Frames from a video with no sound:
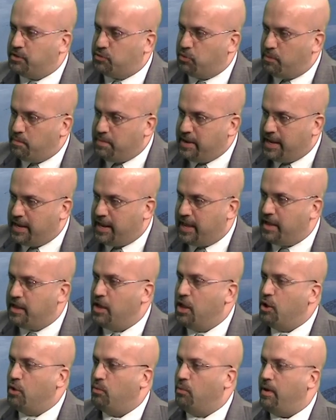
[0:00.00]
to a
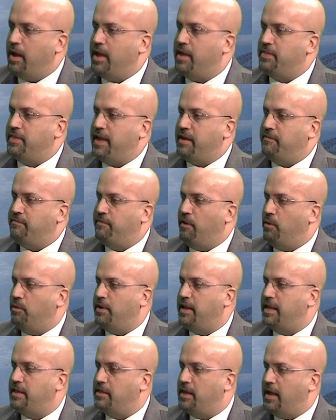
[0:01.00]
meeting where they
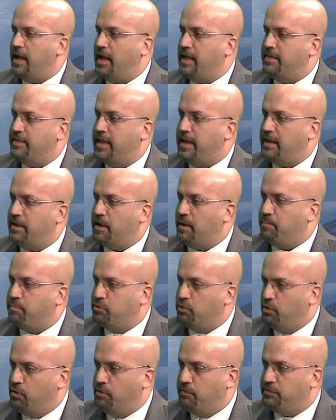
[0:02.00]
voted and they
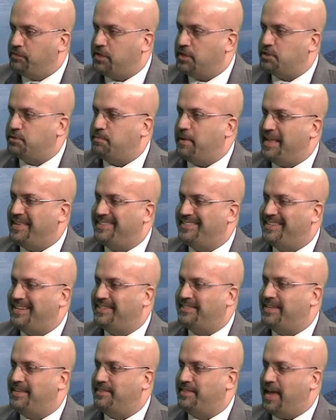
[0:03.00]
approved to spend
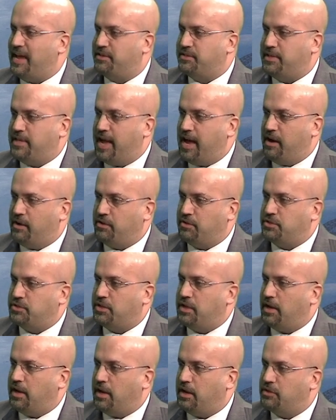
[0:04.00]

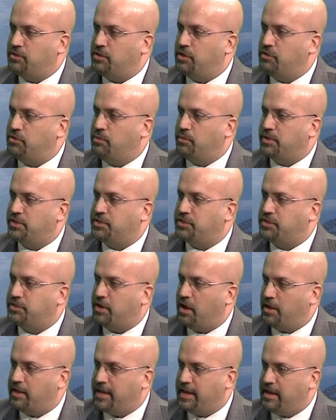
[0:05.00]
$60,000 to do a
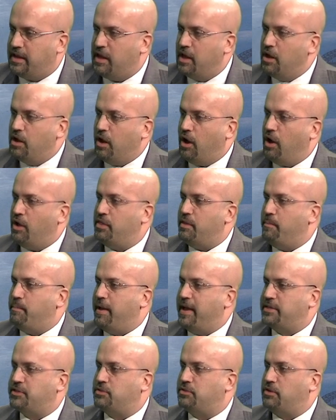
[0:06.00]
study on the
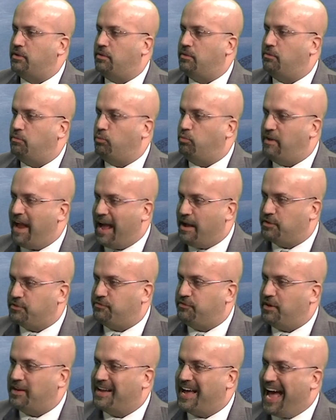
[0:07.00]
best routes
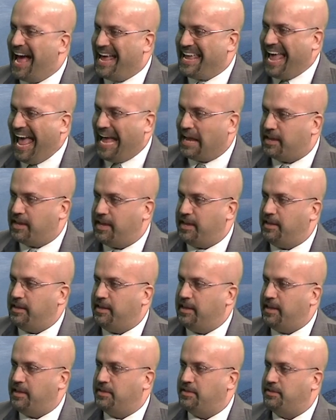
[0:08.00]
for
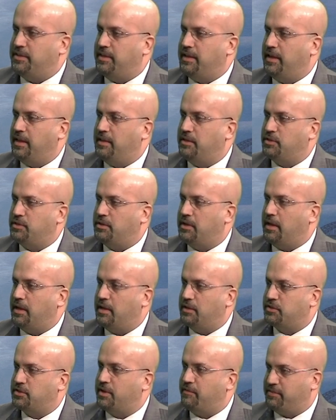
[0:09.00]
kayaking in
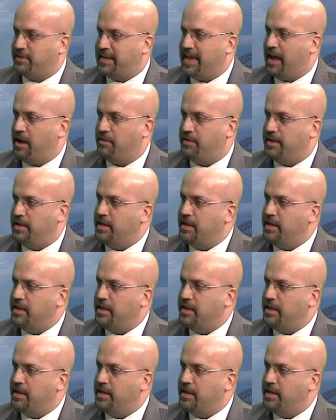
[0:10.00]
Suffolk County.